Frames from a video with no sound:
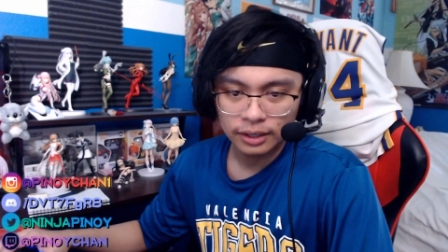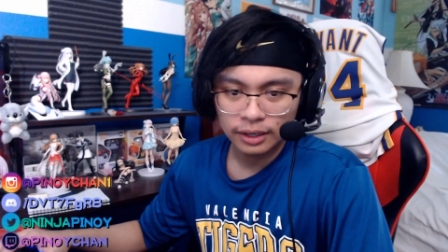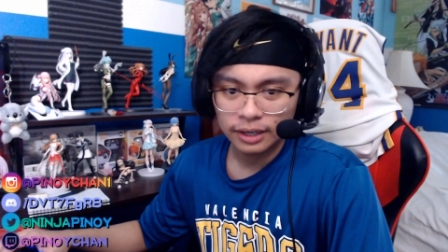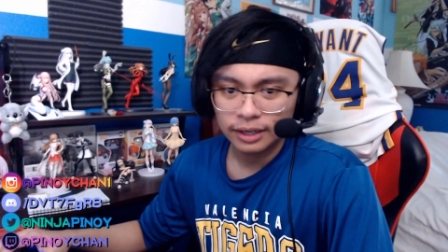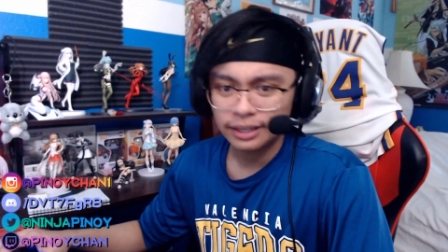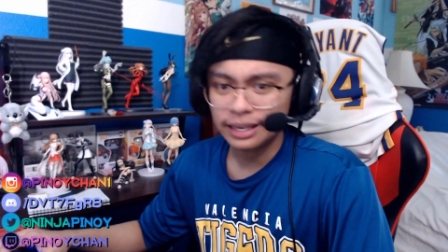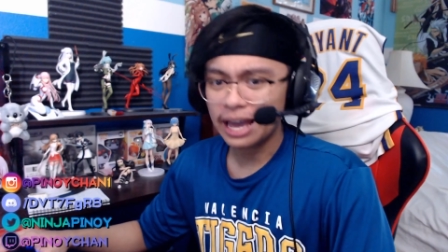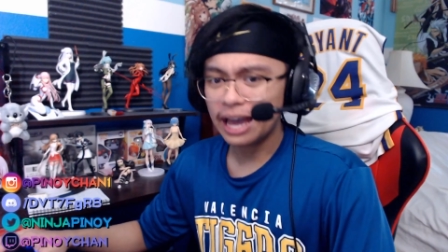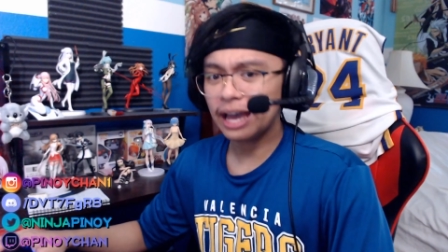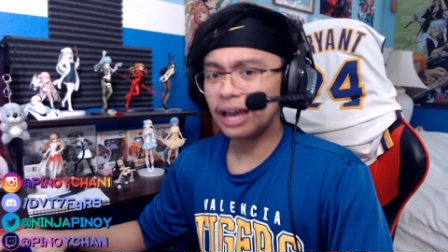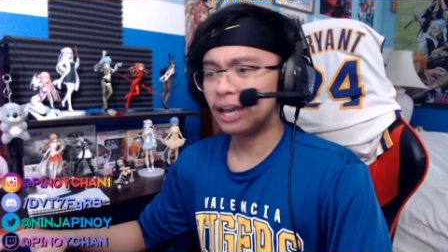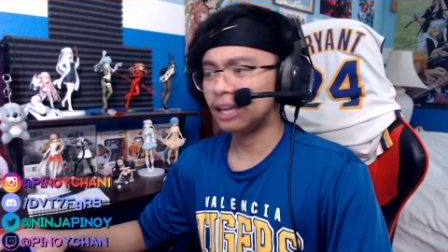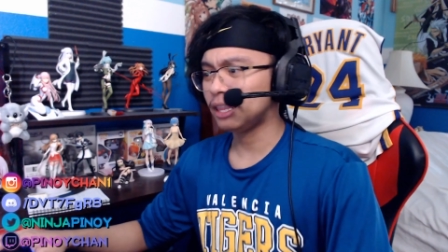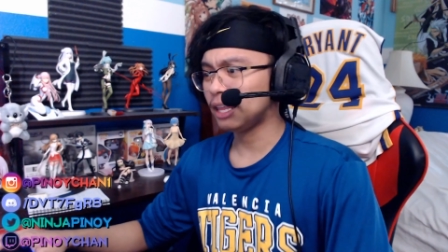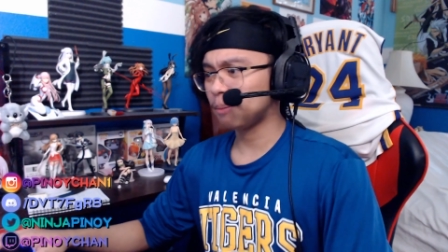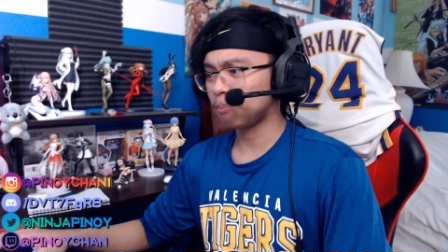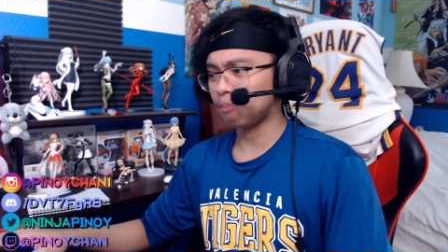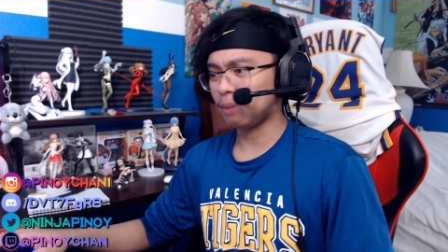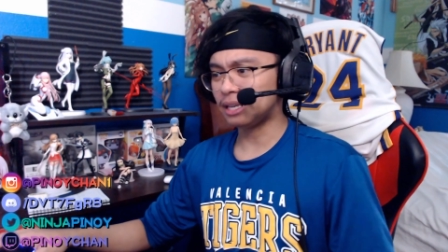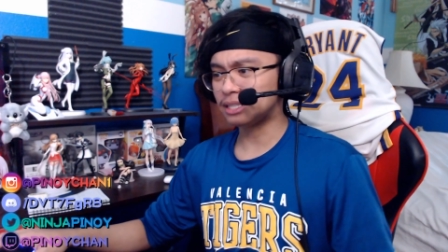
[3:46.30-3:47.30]
Yeah, and
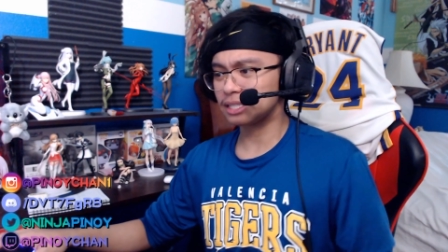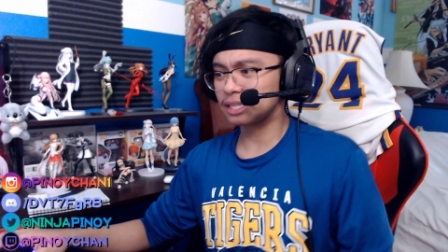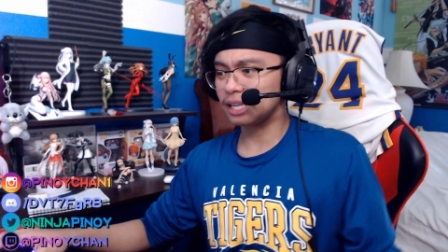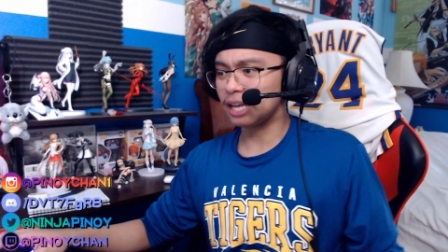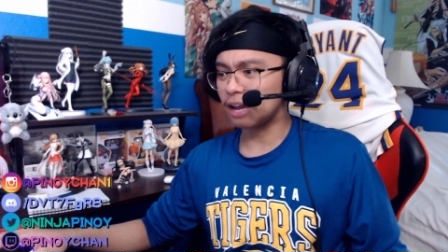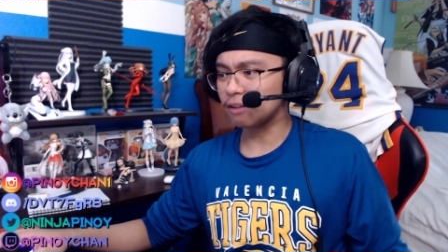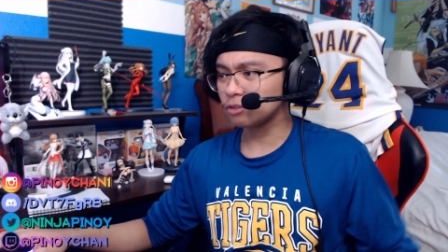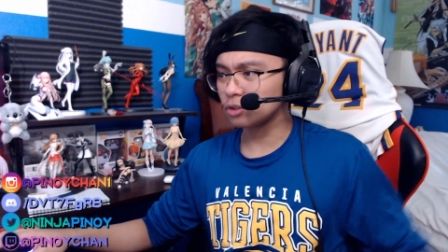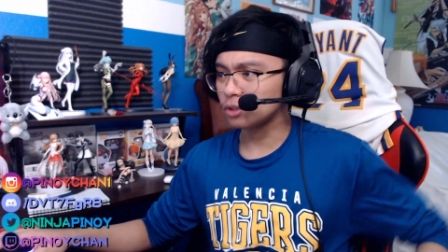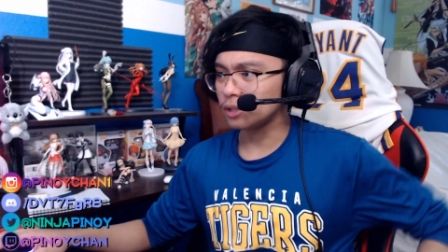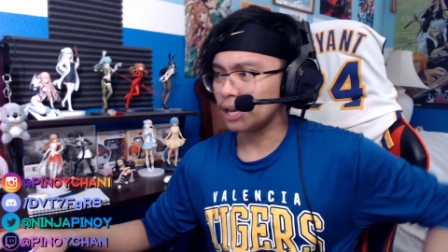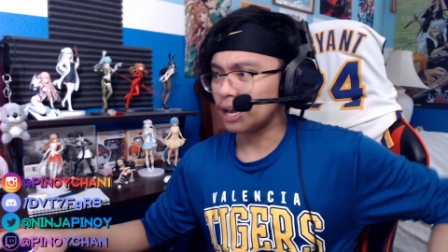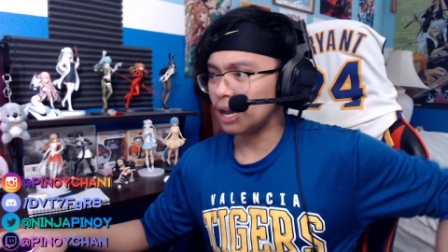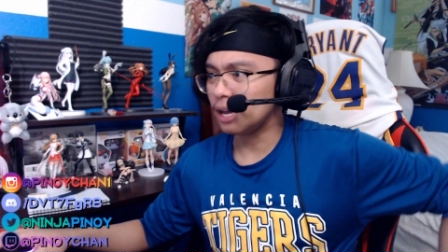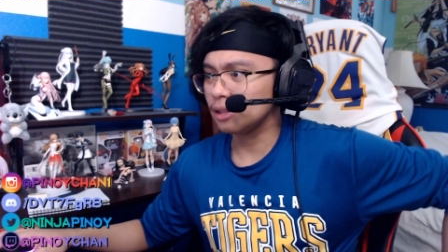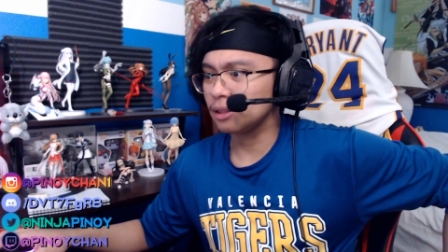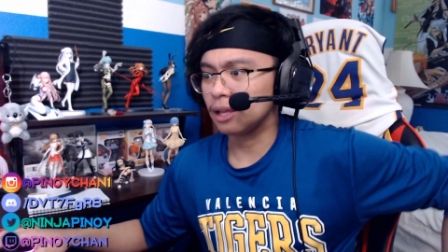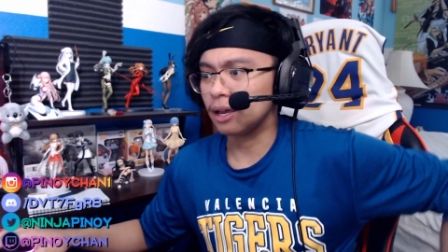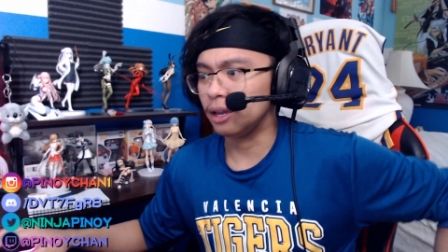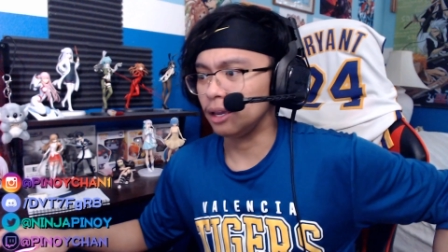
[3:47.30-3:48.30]
then basically after
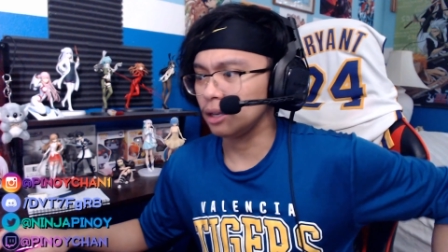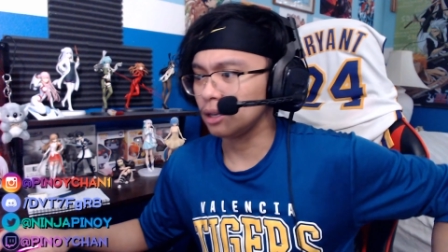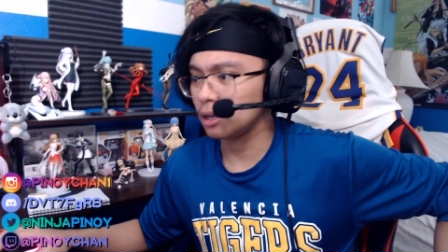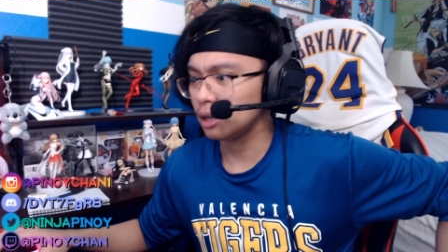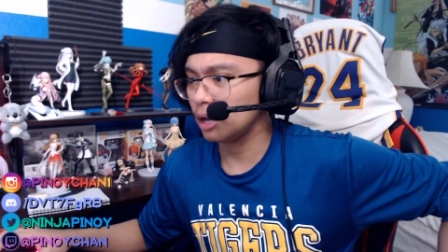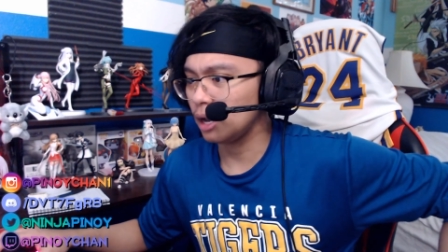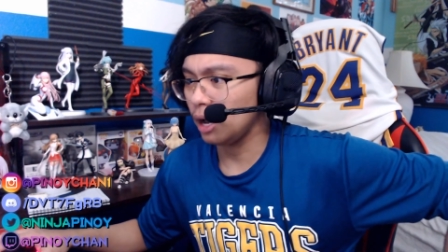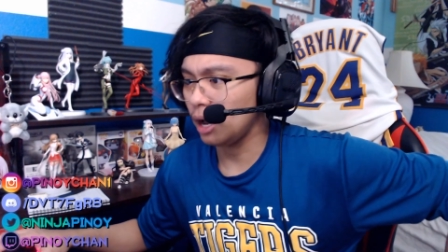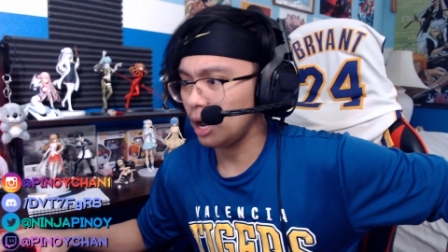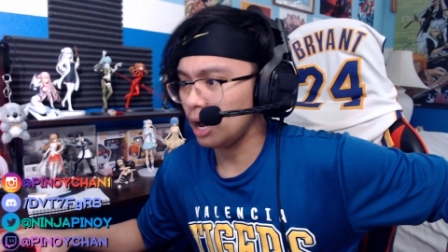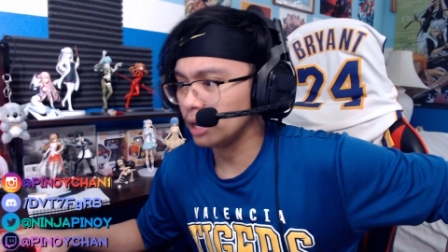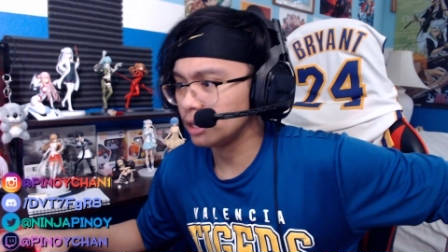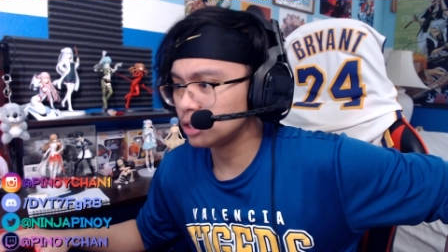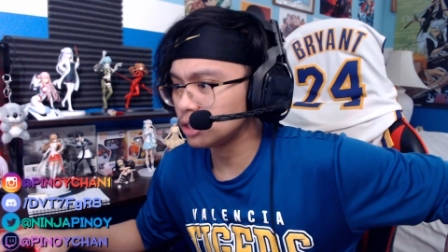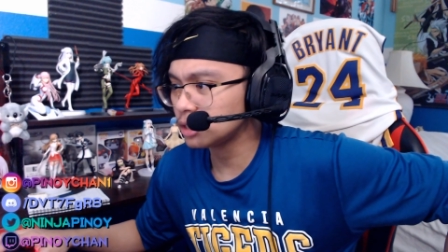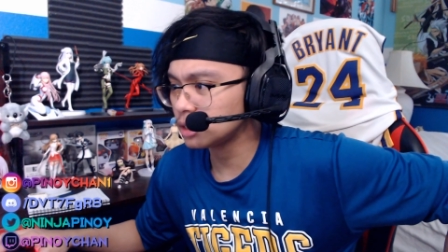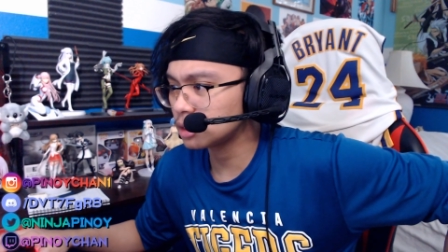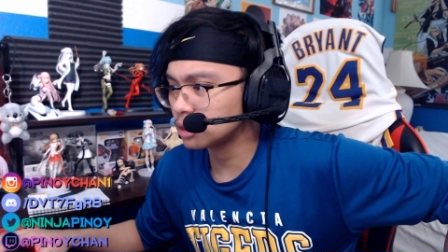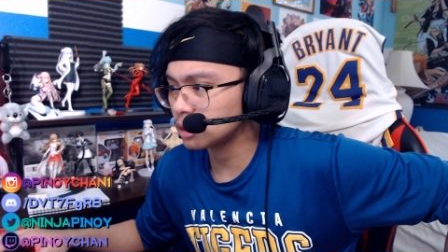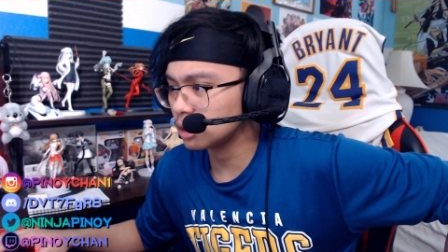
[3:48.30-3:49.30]
that, like, I
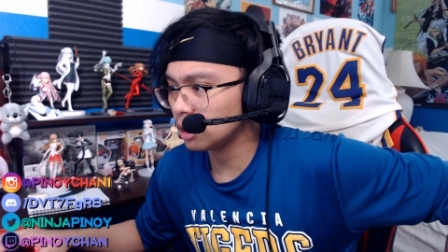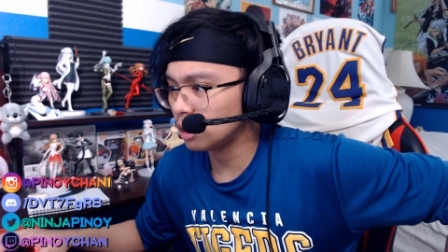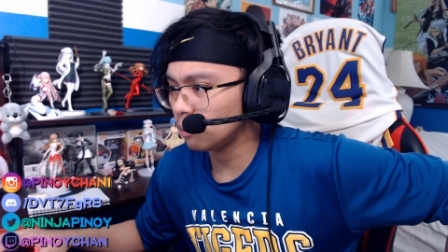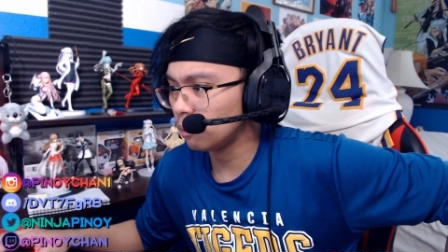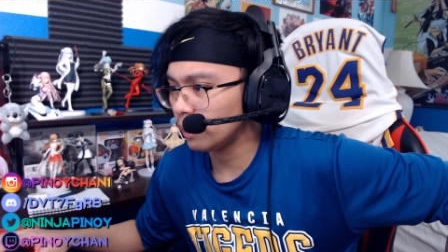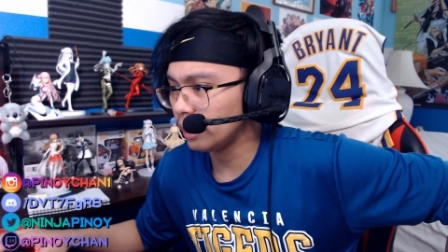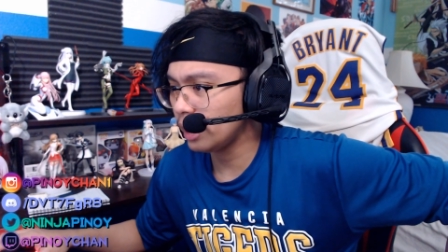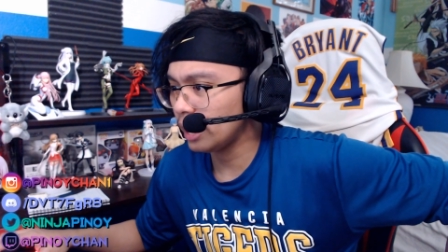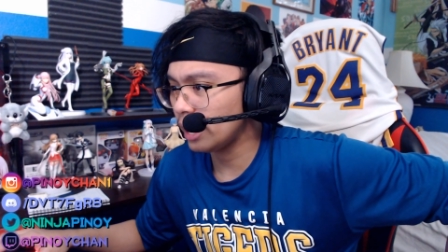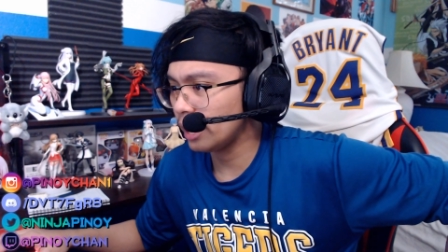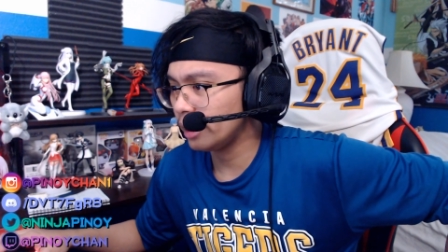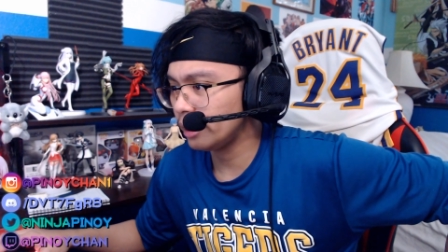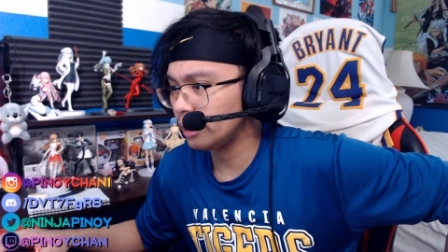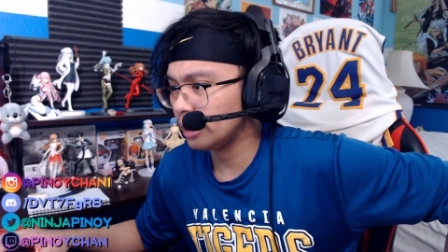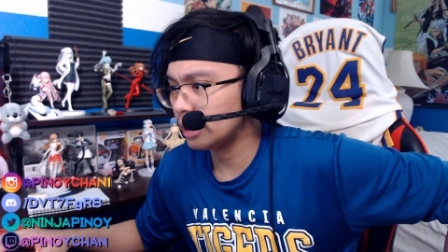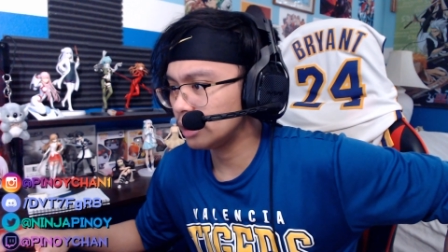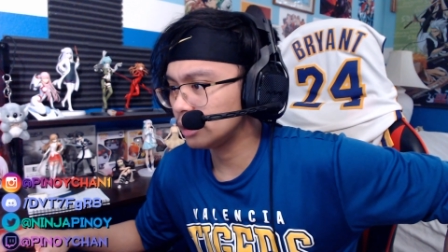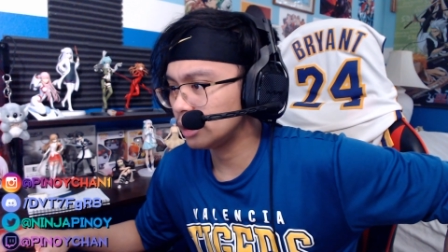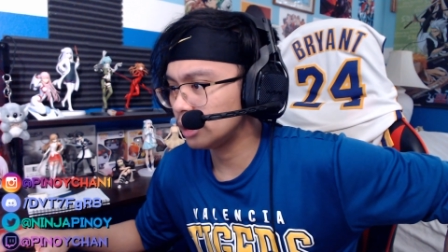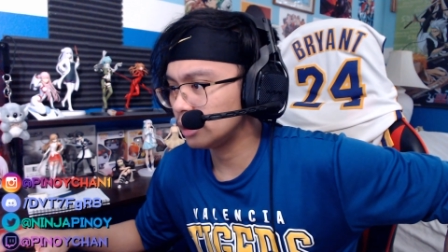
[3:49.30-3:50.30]
just went ahead
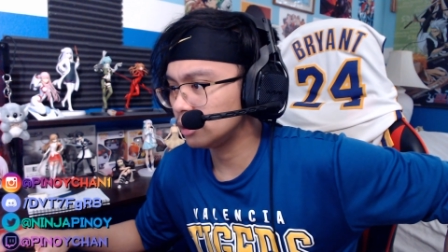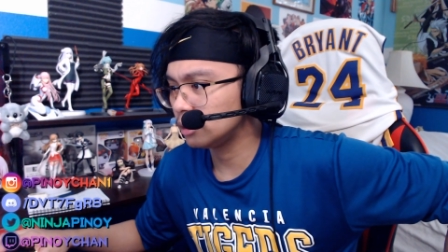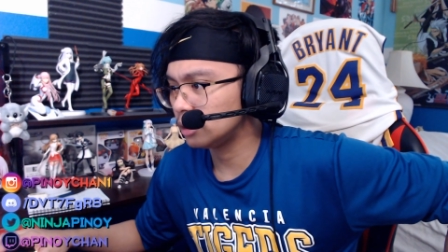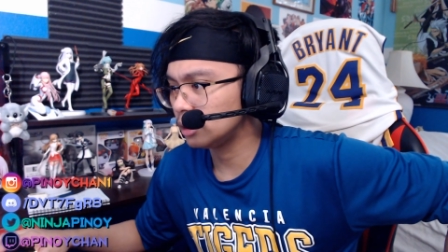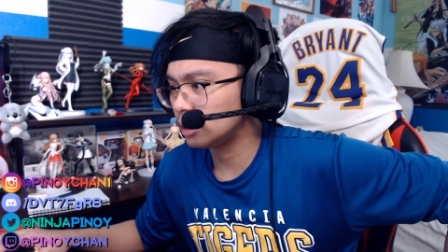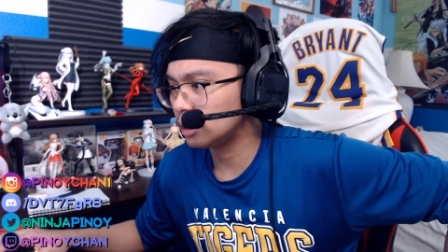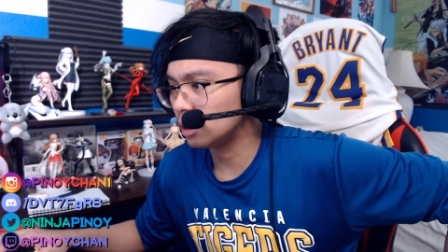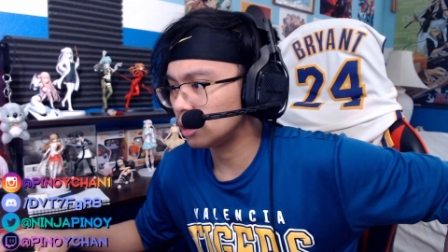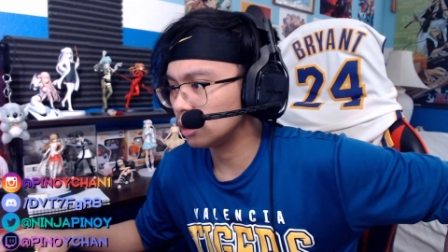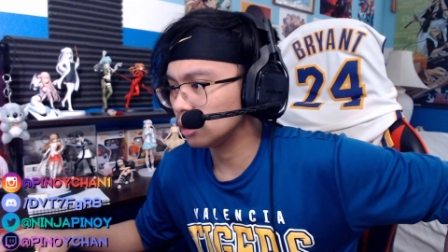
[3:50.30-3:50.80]
and then did a